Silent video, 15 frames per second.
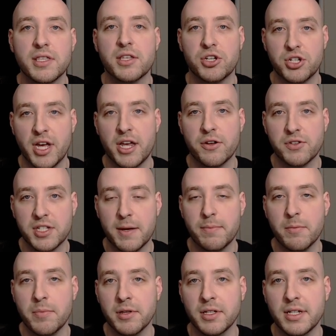the Shadow Step
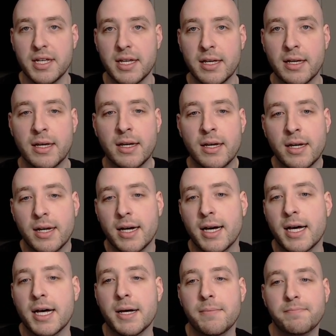ability.
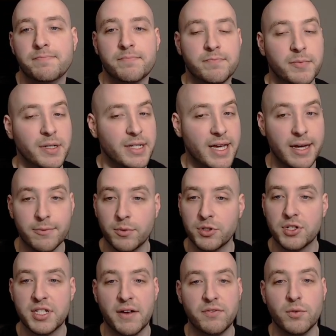But yeah, we'll
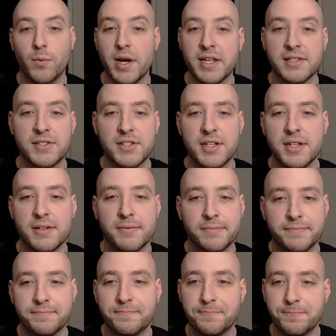just have to wait and see.
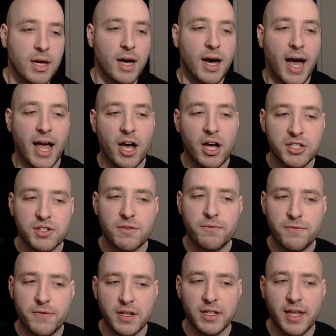I also
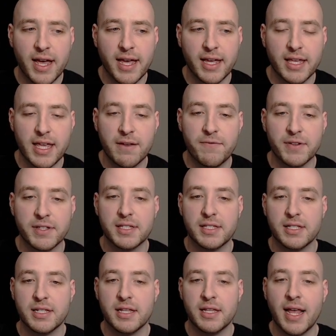feel like if
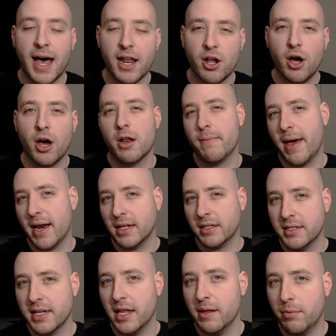it's not automatically
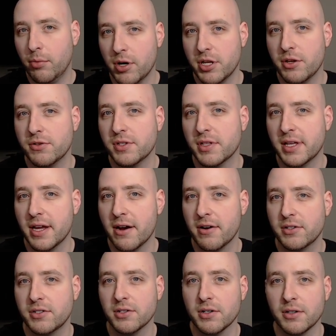teleporting you to the
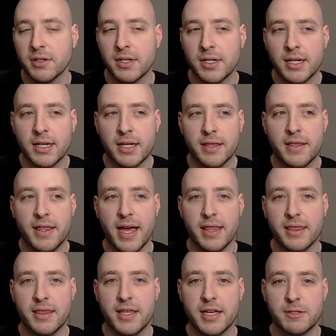character,
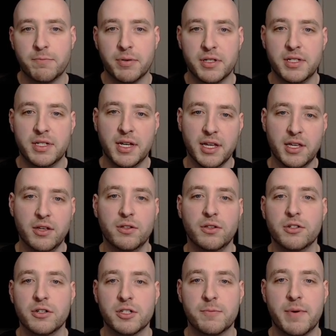that this
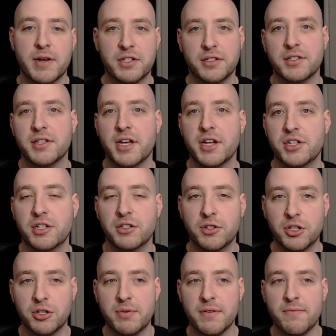particular specialization
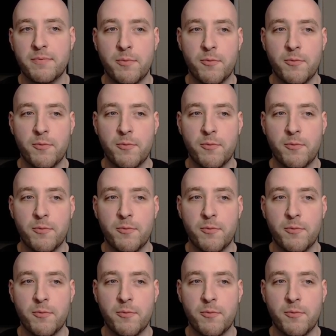could be